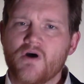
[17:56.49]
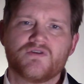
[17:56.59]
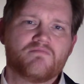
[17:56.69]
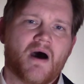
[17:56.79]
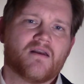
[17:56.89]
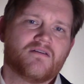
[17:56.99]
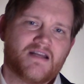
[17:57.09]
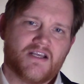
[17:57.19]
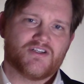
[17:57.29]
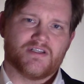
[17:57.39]
Most
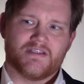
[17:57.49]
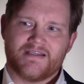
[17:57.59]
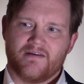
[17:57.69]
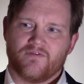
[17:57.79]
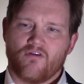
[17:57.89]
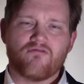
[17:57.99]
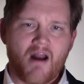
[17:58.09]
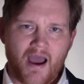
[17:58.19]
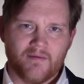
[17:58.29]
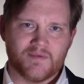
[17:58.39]
modern nations have
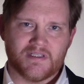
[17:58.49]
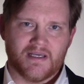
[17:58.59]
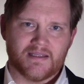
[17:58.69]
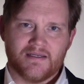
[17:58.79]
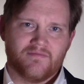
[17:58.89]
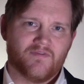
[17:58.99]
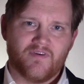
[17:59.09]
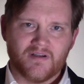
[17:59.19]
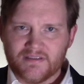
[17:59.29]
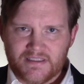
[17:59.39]
crimes like the
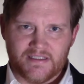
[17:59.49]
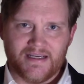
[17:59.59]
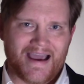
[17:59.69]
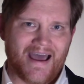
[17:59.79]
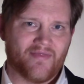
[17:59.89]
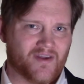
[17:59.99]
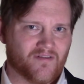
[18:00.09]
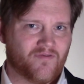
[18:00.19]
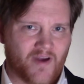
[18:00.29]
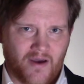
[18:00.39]
Vendée at
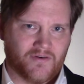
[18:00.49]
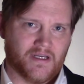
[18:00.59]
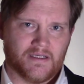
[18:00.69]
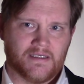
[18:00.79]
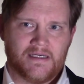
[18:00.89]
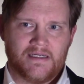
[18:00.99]
their founding.